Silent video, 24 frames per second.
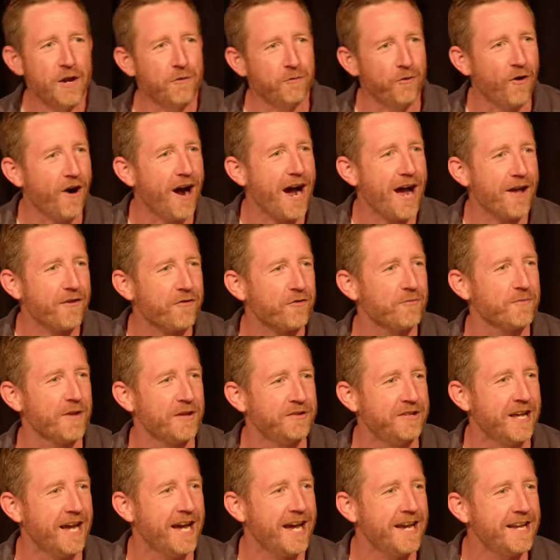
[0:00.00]
rise from the
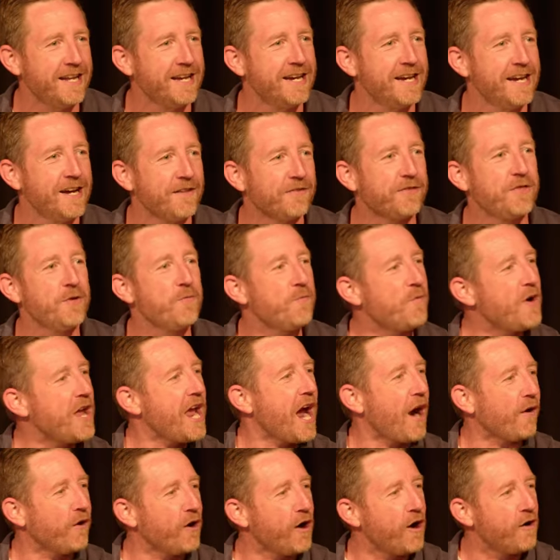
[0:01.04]
dead, then we
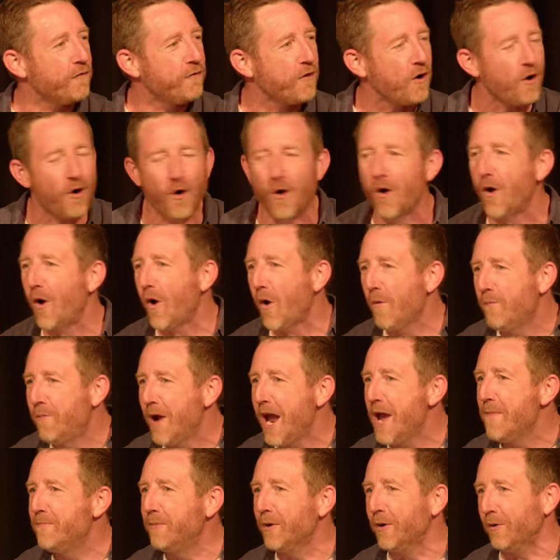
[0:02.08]
are of all
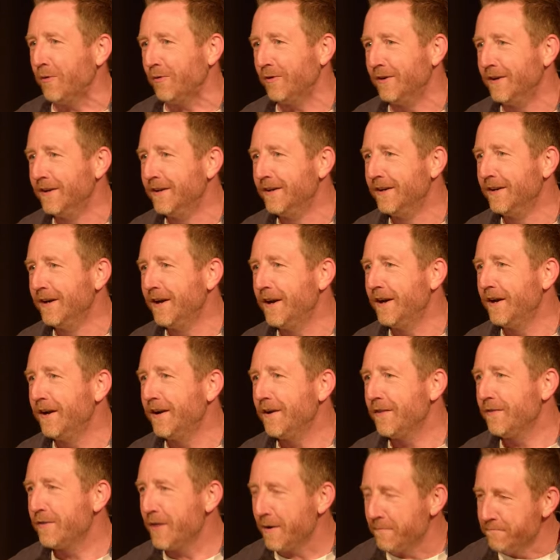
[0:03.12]
people
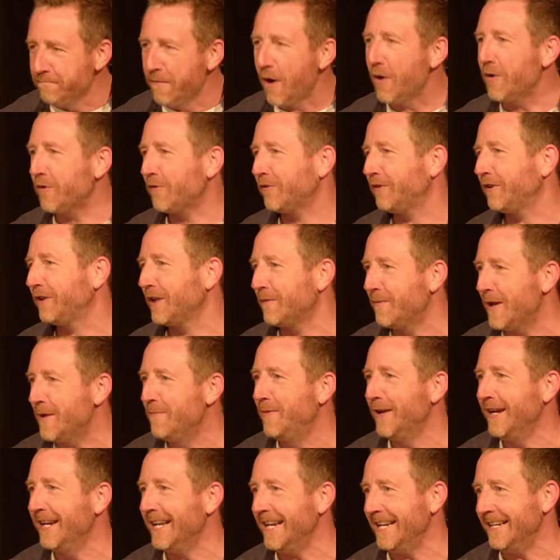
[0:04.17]
the most to be
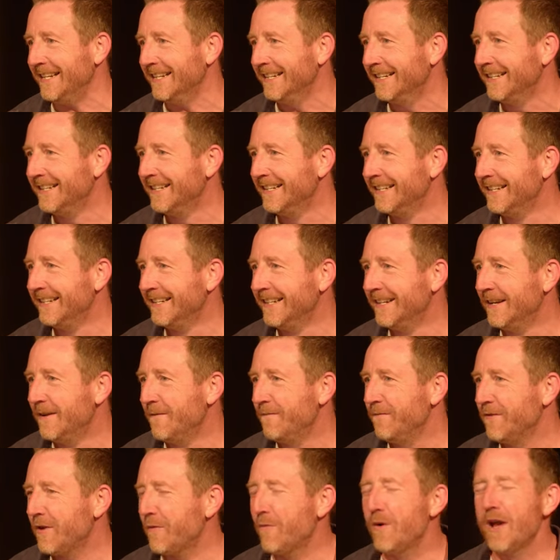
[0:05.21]
pitied.
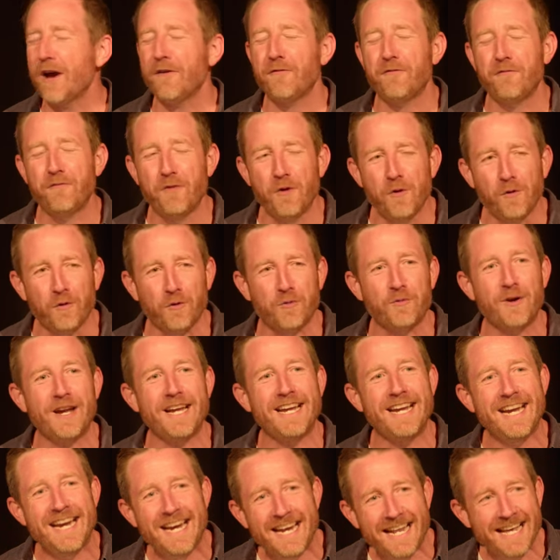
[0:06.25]
See, we are fools, we're
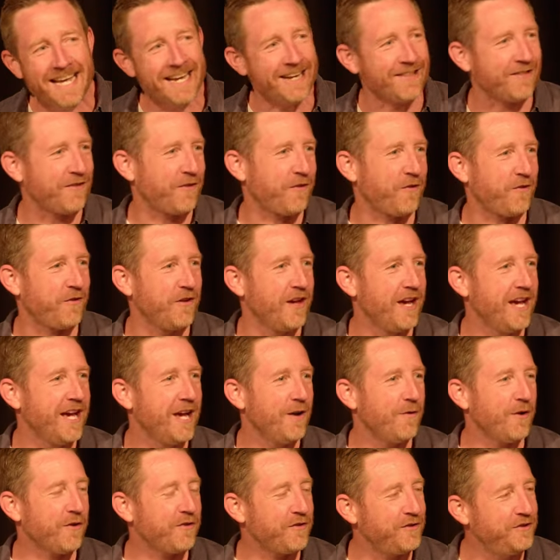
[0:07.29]
idiots,
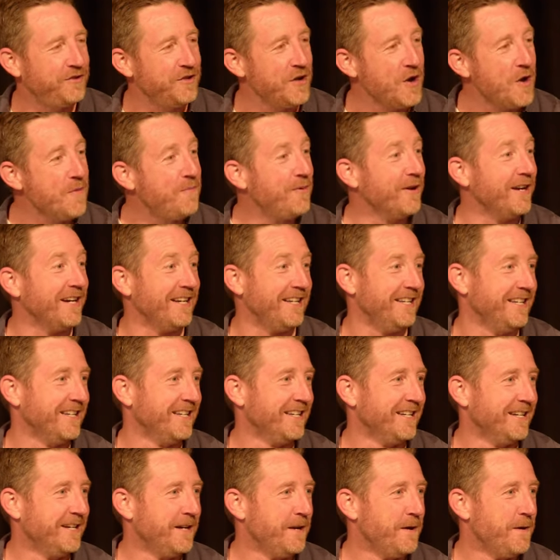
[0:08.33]
we're stupid
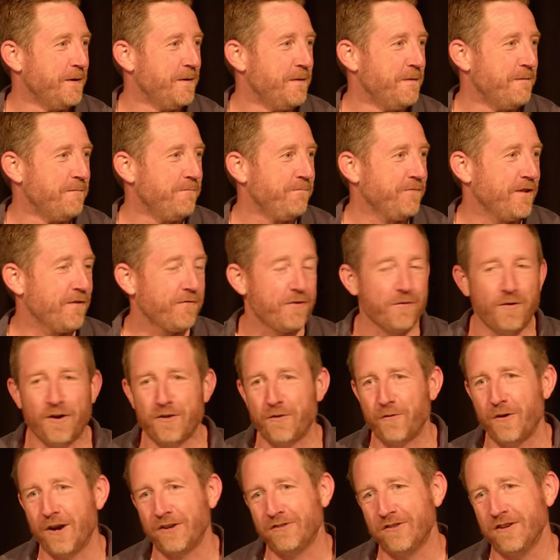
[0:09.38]
if the
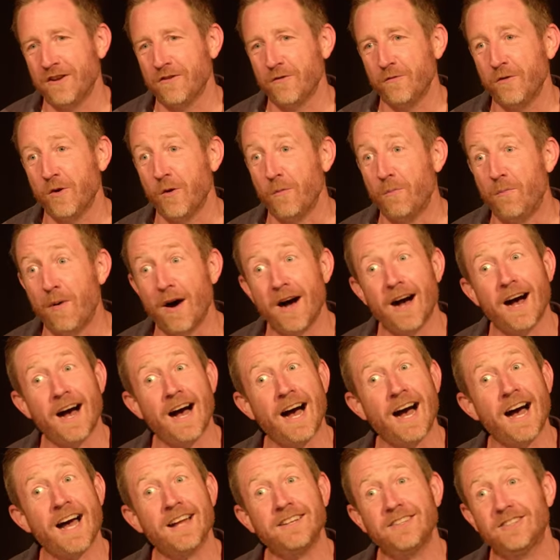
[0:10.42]
resurrection isn't real.
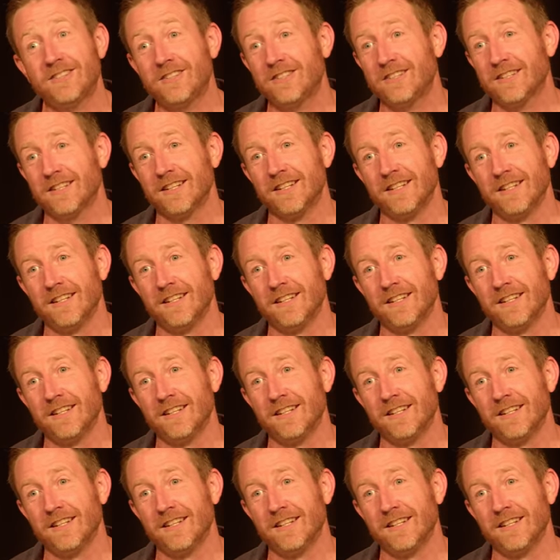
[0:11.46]
But